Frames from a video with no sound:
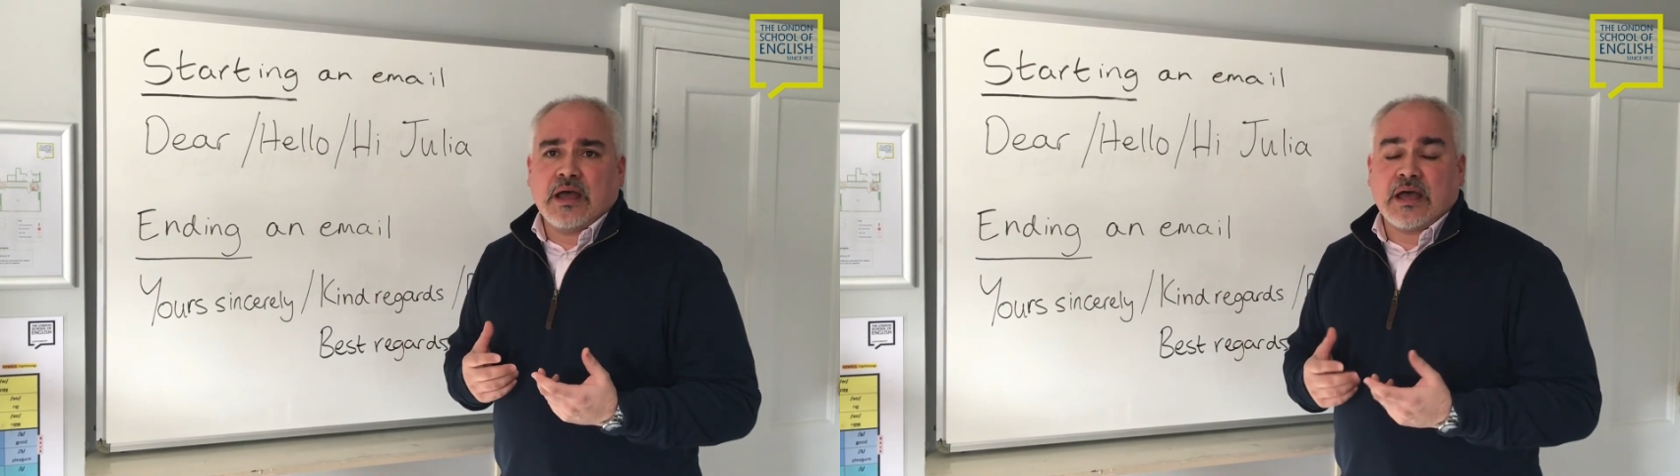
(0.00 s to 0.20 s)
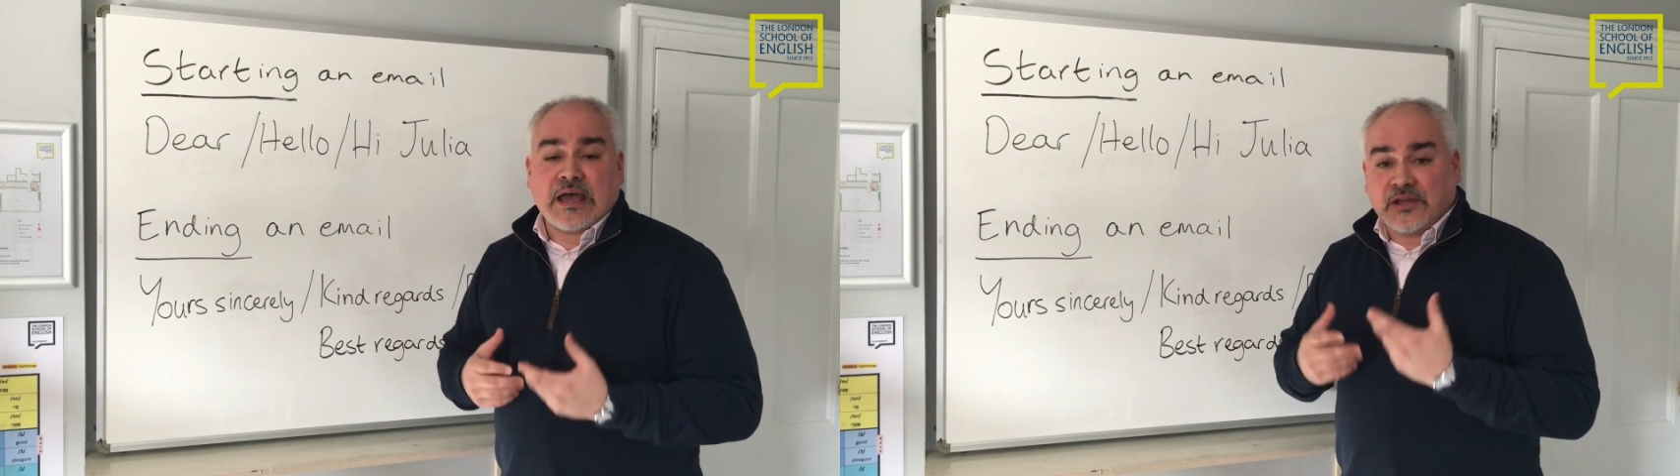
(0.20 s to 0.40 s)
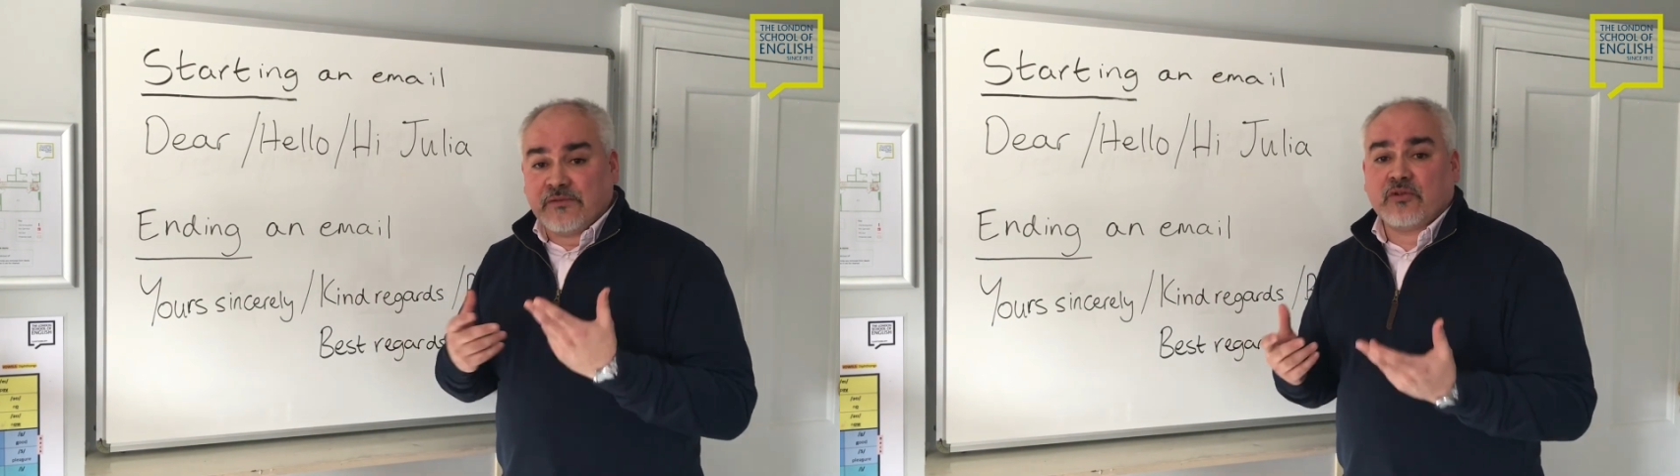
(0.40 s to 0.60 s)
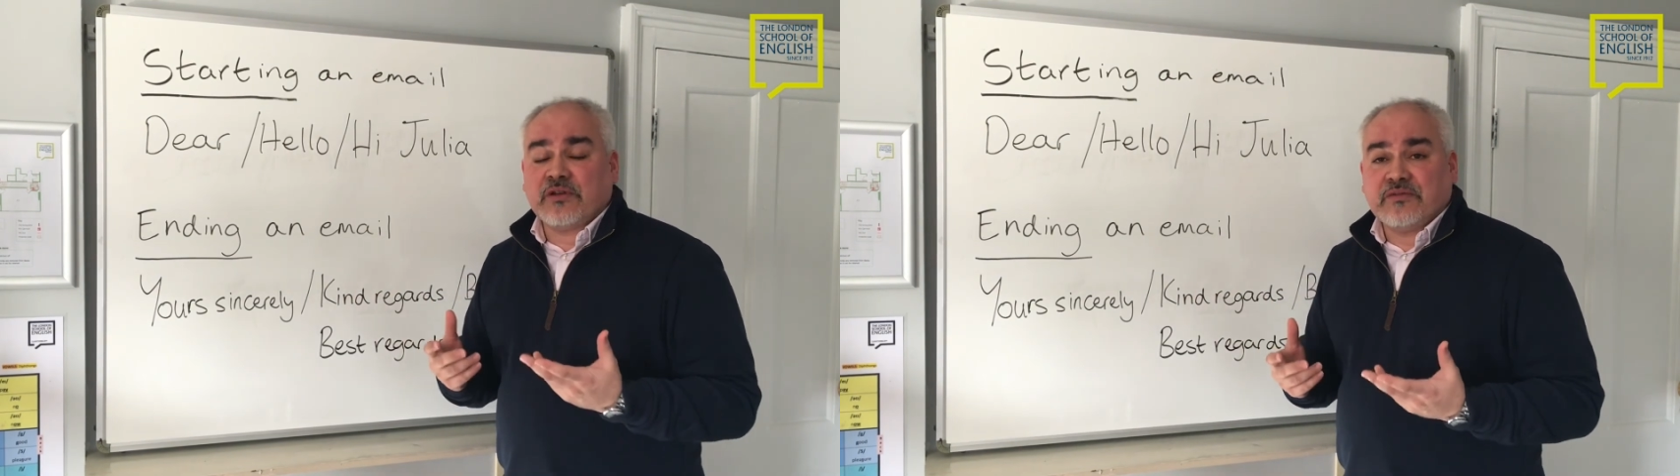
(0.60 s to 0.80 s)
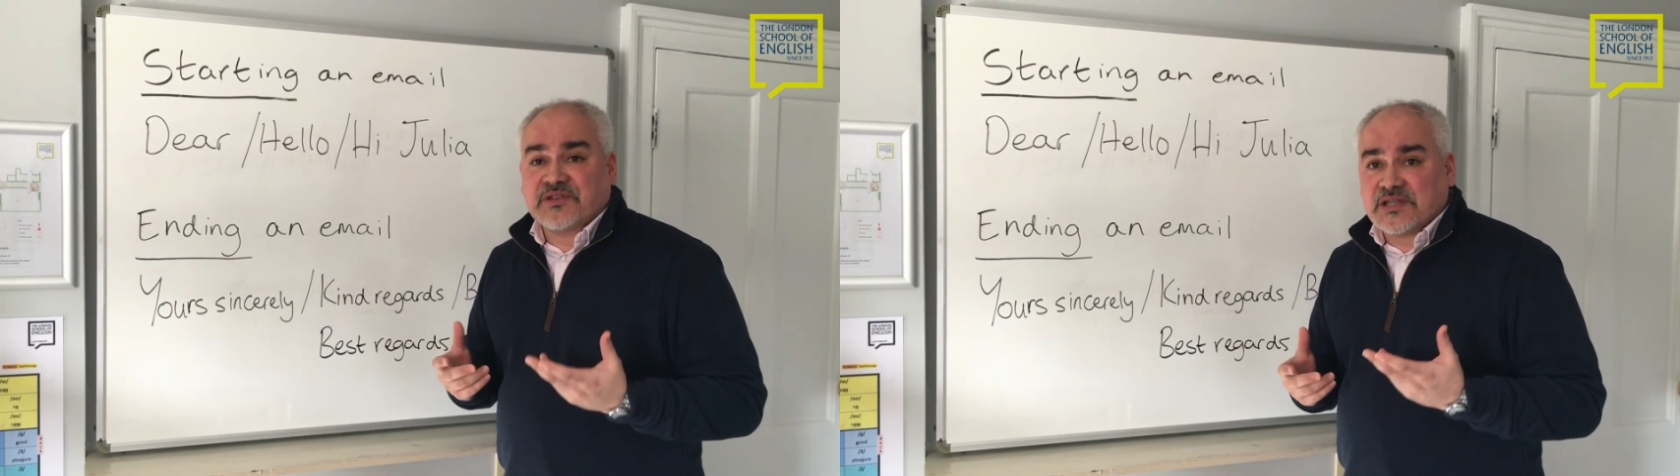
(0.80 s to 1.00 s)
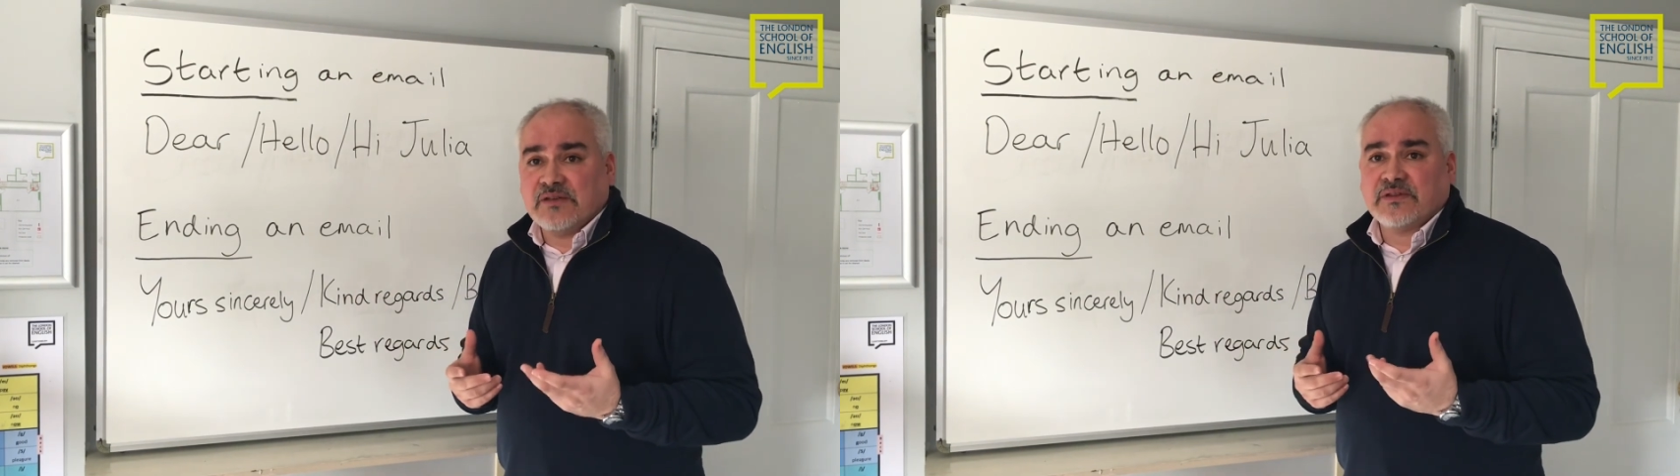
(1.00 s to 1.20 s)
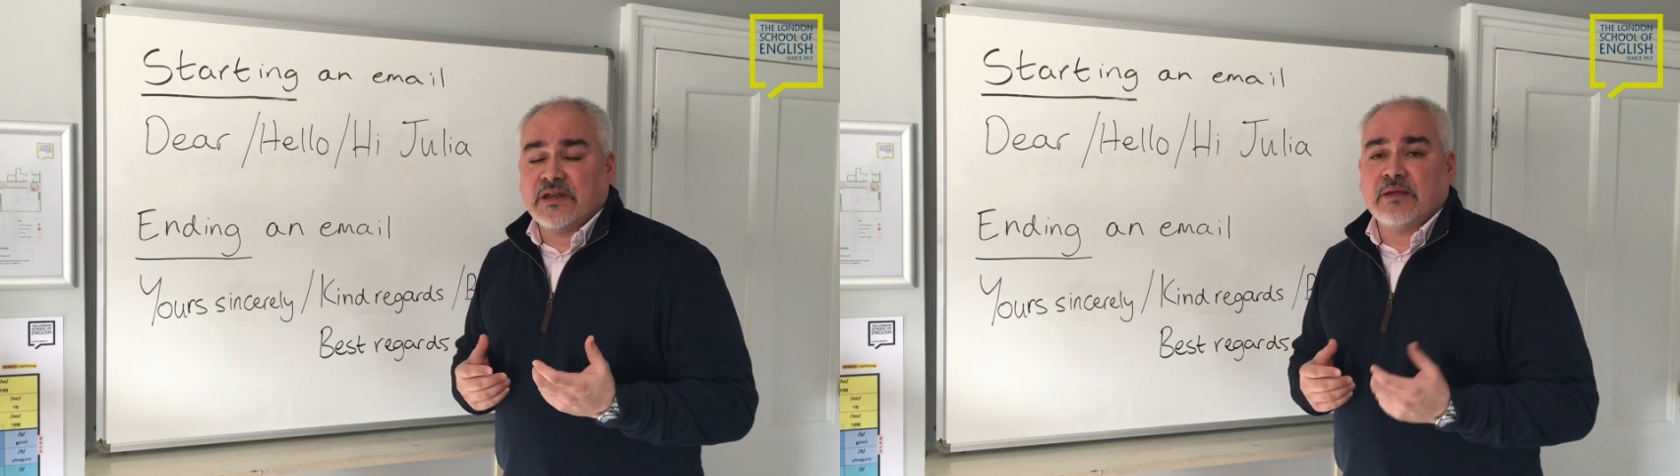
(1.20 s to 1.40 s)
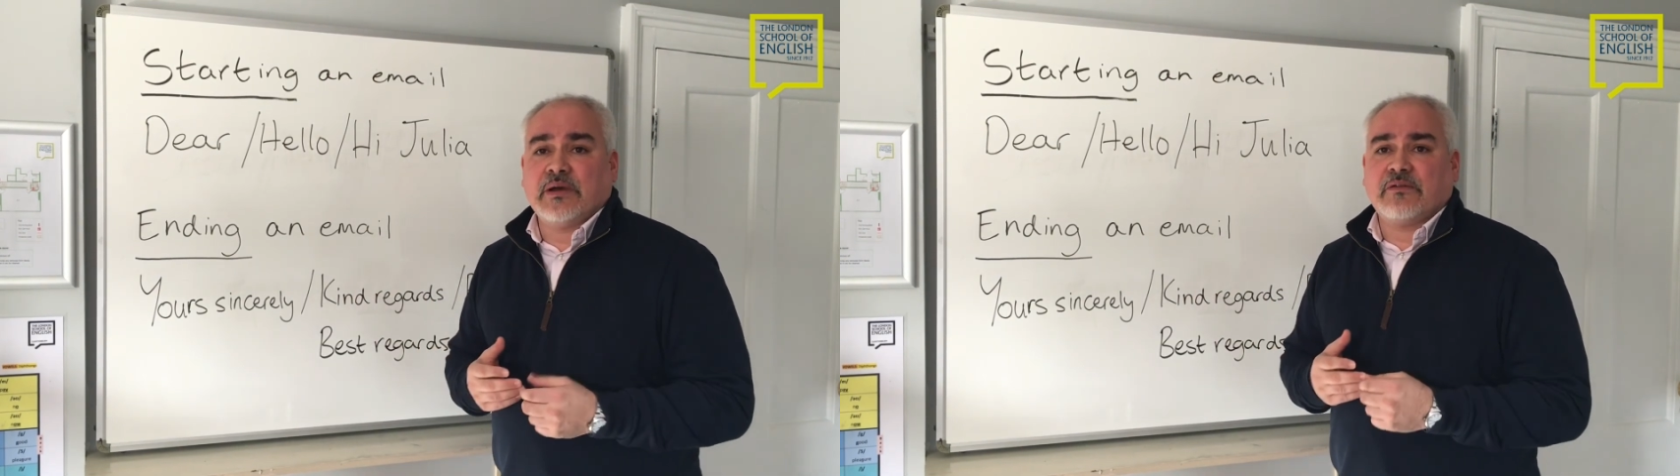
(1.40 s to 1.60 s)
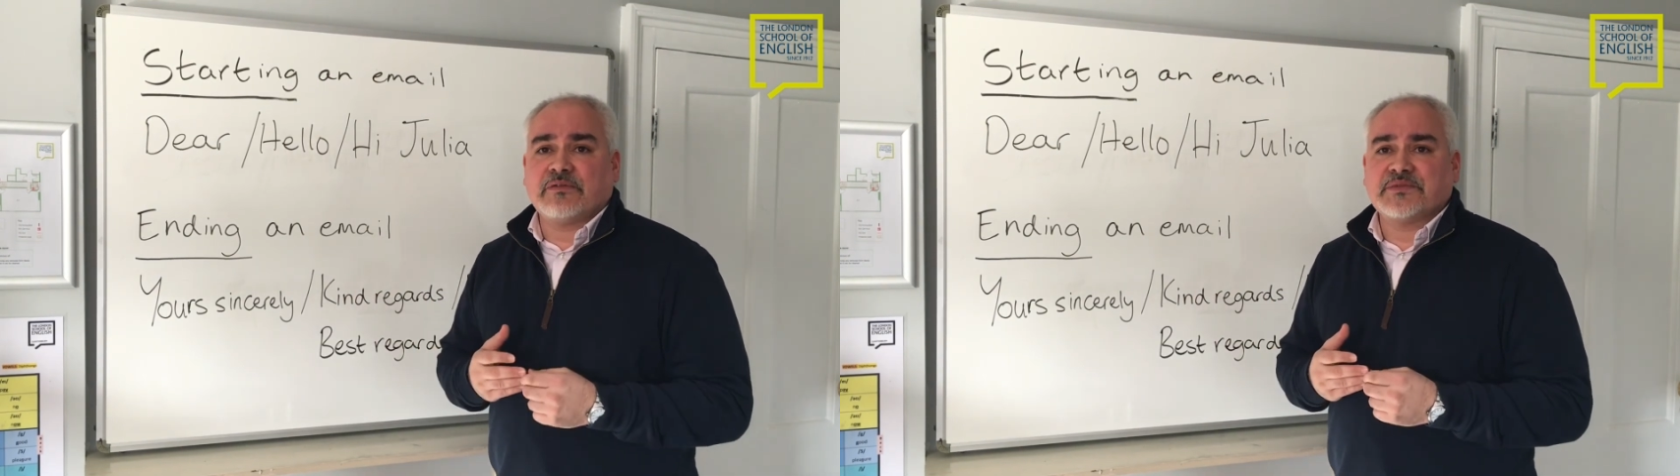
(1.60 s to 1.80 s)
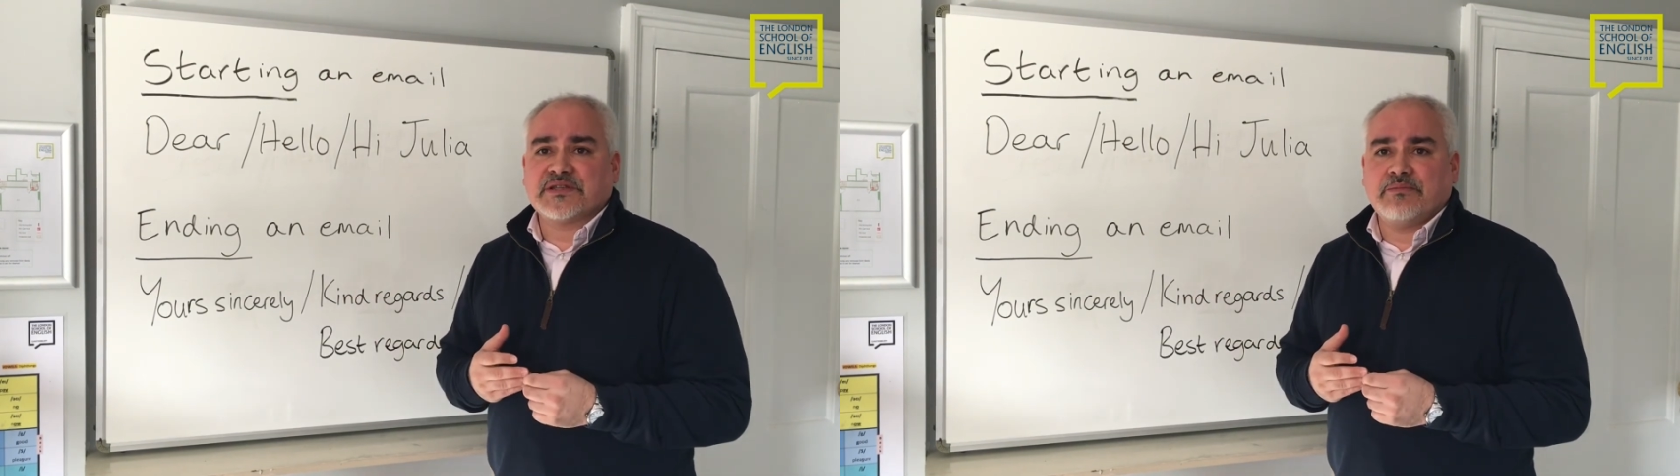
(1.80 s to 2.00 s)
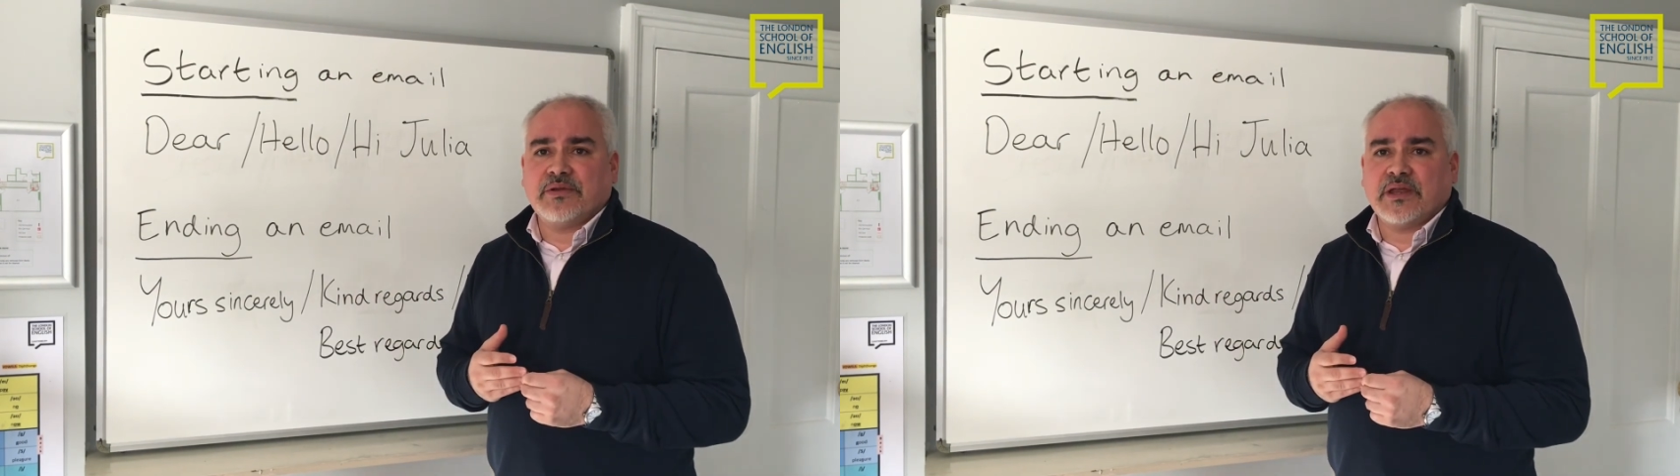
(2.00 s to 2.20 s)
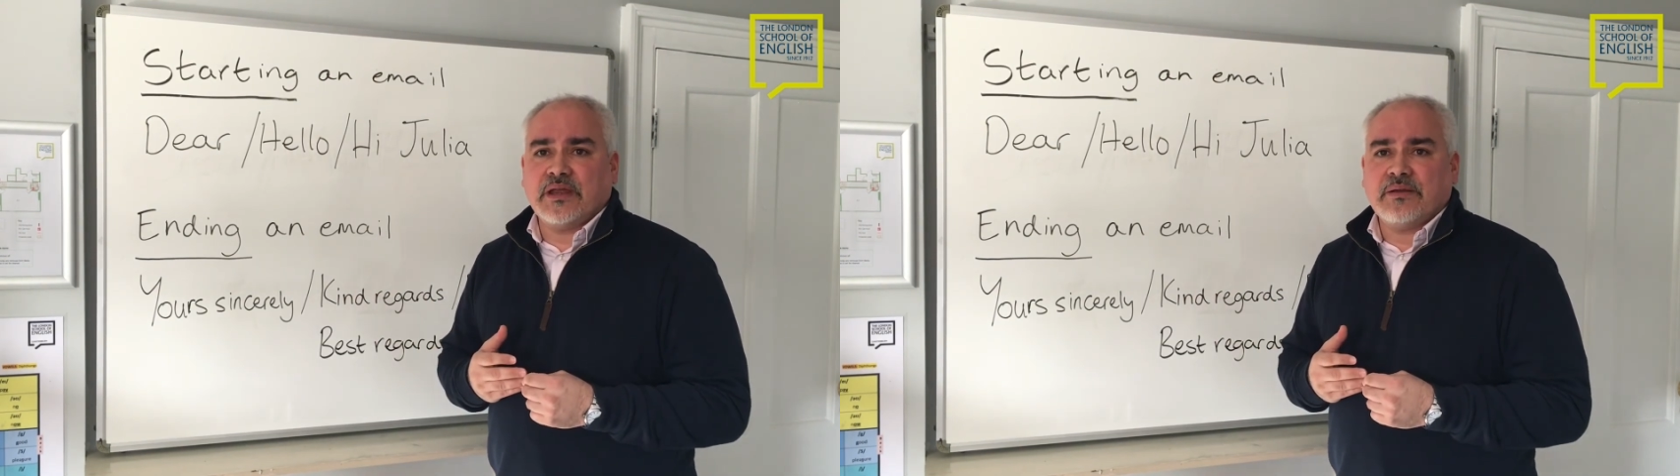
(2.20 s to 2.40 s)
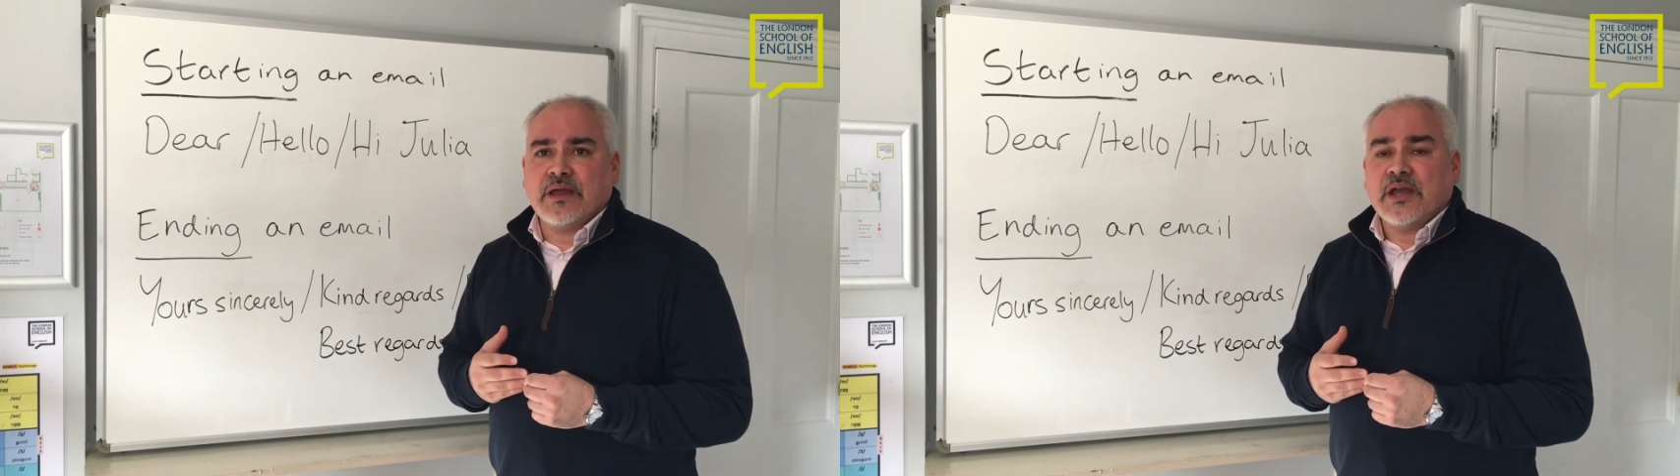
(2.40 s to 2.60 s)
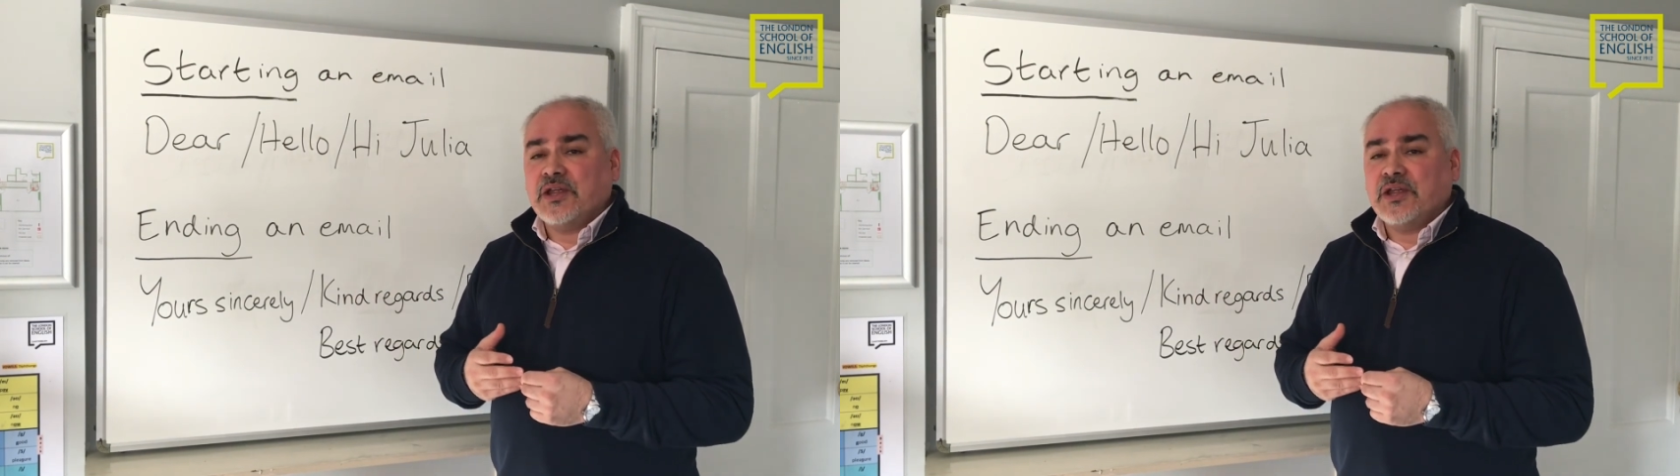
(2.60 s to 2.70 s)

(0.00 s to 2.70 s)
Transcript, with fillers: uh, and you've already received an email from somebody,